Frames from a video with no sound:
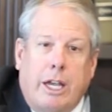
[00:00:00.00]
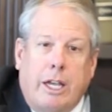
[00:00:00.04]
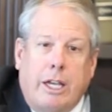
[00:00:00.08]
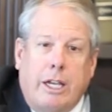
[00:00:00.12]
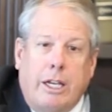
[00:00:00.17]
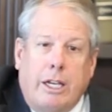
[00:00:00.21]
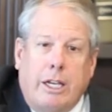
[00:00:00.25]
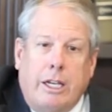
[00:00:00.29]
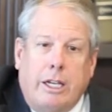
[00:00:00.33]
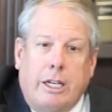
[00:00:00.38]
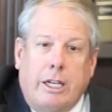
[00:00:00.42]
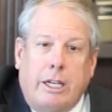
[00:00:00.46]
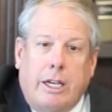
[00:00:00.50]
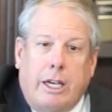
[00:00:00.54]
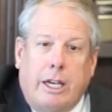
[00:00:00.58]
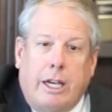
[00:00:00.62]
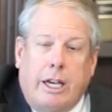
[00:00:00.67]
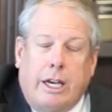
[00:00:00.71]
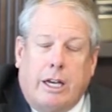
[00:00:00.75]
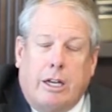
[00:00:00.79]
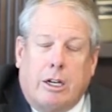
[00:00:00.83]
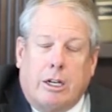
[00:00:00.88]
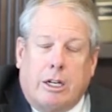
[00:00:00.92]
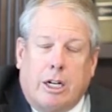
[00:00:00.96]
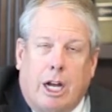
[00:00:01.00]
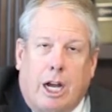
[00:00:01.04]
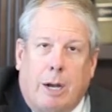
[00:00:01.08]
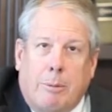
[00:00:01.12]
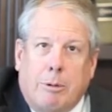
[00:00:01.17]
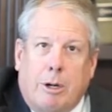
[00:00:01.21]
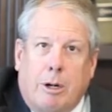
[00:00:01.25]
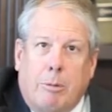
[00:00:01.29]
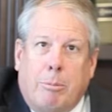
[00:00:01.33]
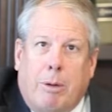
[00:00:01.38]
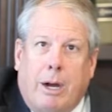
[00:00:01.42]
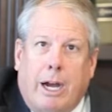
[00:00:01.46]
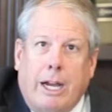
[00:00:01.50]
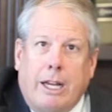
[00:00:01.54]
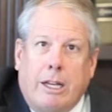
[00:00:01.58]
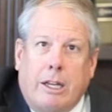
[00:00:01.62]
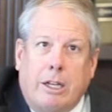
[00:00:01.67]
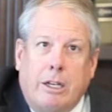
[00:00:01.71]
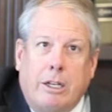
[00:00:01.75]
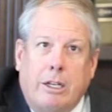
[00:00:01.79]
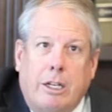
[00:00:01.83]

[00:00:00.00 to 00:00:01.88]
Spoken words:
a helicopter pilot,